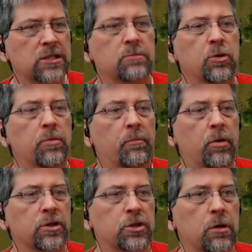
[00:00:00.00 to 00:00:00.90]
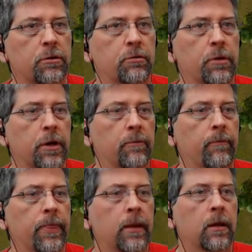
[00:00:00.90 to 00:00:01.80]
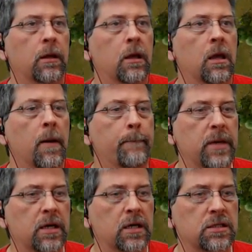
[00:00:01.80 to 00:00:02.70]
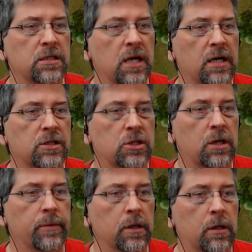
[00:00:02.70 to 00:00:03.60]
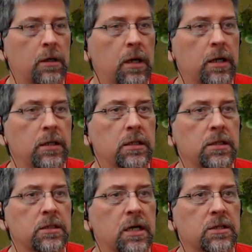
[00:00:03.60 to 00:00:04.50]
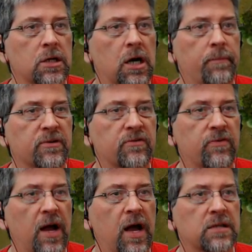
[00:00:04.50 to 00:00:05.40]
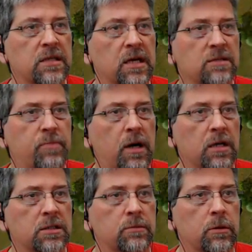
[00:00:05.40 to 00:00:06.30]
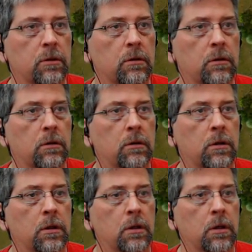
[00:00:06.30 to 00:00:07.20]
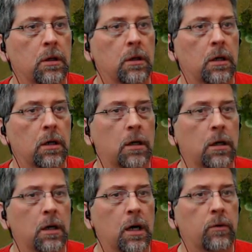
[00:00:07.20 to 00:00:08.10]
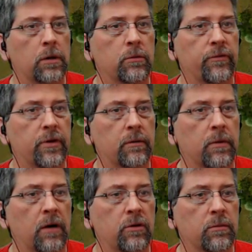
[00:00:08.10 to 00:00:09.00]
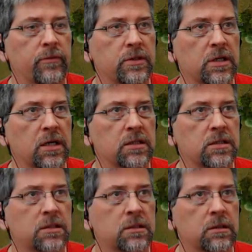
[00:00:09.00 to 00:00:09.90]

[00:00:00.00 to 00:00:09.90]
movement points to go through there. Because these guys are coming on, I need these guys up as fast as possible. I want to move him. I want to move these guys.